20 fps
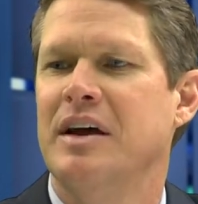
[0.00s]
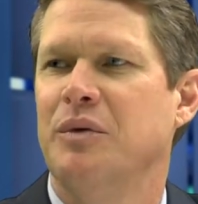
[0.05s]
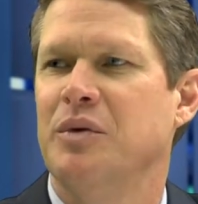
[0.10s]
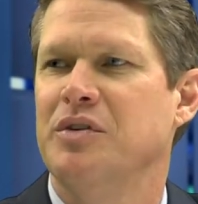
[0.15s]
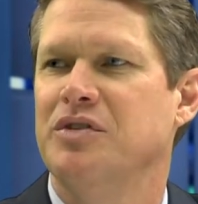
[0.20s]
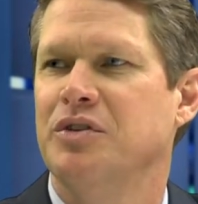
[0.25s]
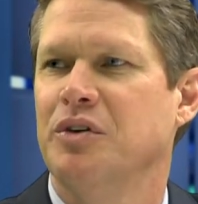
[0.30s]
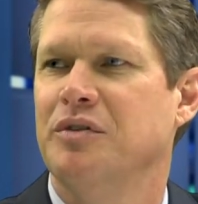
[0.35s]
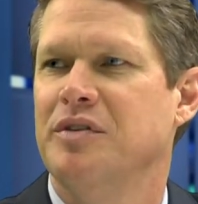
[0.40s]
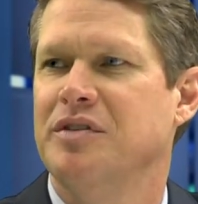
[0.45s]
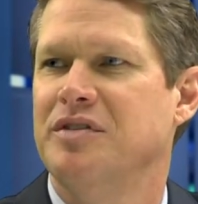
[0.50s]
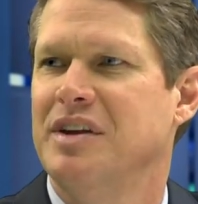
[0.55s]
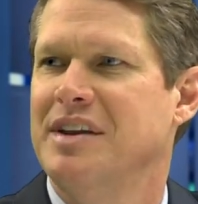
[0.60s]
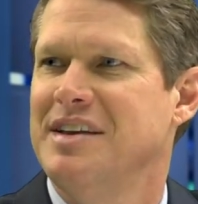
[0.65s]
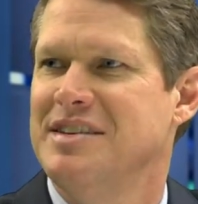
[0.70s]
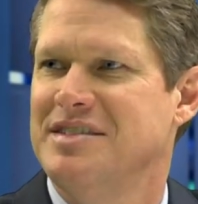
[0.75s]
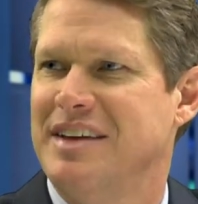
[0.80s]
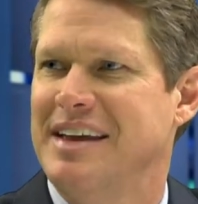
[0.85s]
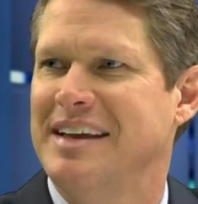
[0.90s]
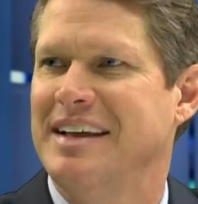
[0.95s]
We serve the city
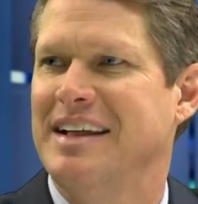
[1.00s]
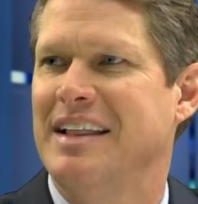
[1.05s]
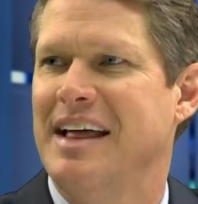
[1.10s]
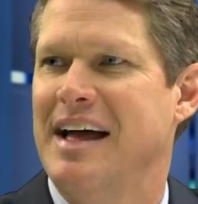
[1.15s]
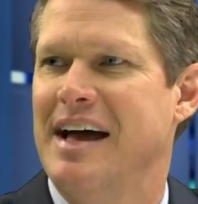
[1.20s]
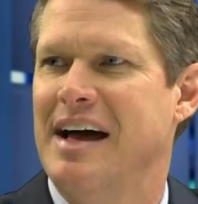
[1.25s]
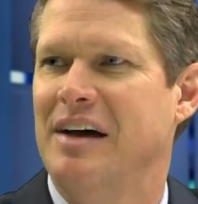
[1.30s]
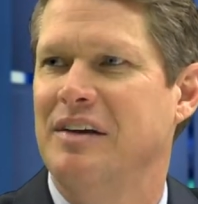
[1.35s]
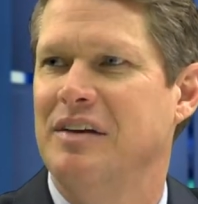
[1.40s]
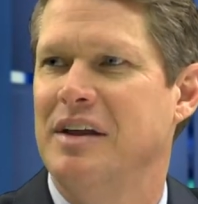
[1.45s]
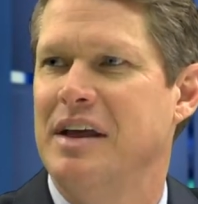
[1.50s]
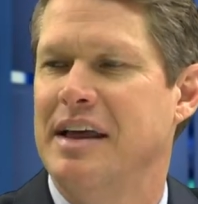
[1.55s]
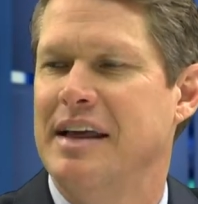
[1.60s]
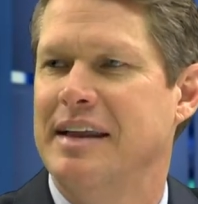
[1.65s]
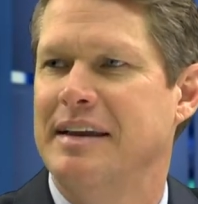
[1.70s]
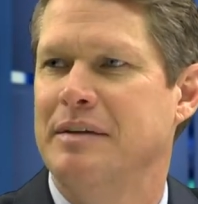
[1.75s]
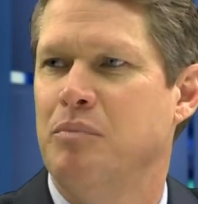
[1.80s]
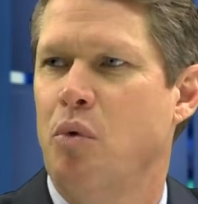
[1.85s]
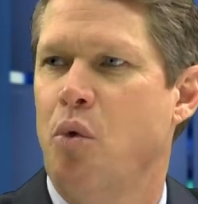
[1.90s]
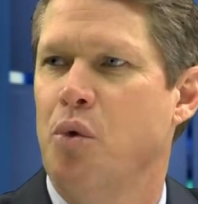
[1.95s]
of St. Cloud
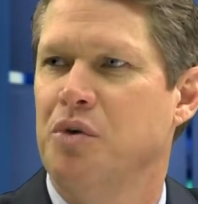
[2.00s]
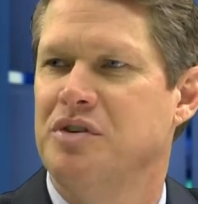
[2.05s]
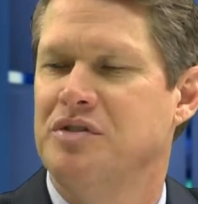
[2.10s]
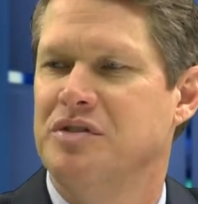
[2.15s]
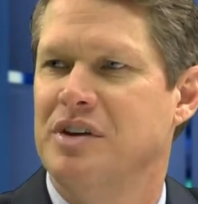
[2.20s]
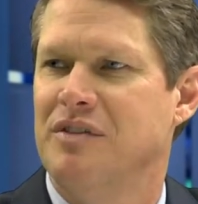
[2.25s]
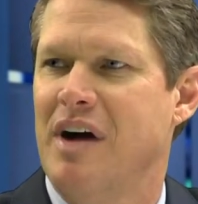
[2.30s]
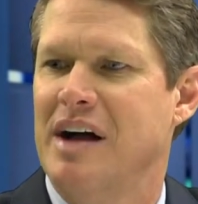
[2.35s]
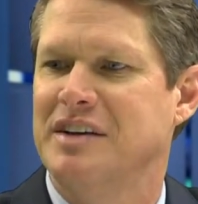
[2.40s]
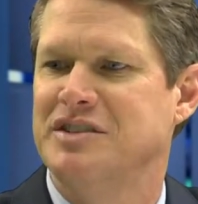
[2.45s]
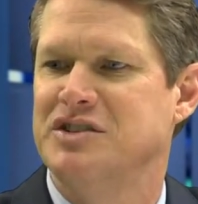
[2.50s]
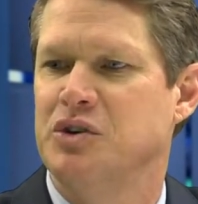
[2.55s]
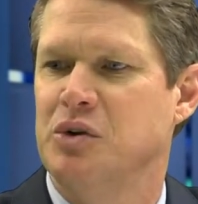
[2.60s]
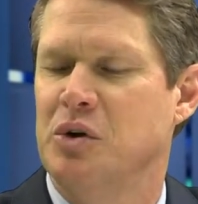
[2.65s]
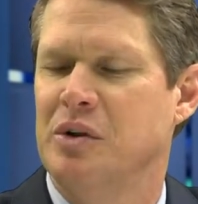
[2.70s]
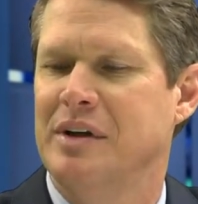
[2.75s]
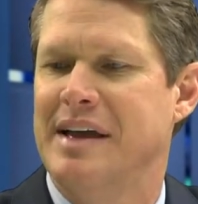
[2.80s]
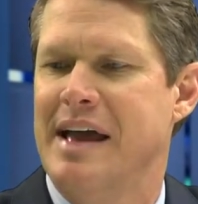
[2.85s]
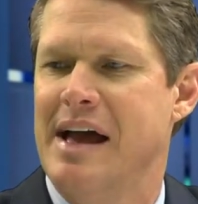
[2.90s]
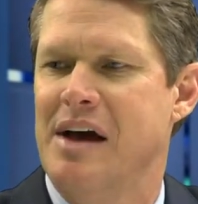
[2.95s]
and portions of
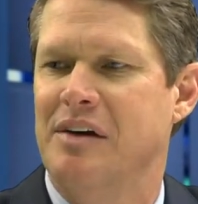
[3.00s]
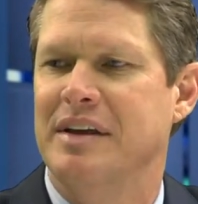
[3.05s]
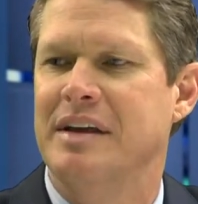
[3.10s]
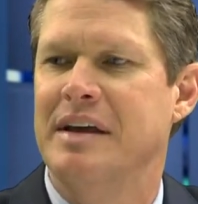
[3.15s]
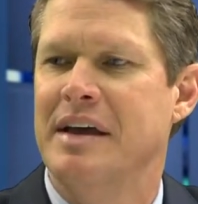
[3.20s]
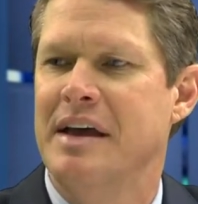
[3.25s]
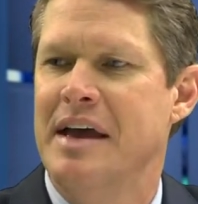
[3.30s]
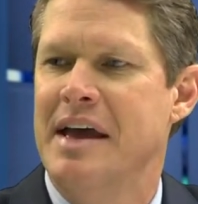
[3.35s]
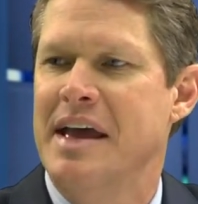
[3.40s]
Osceola County.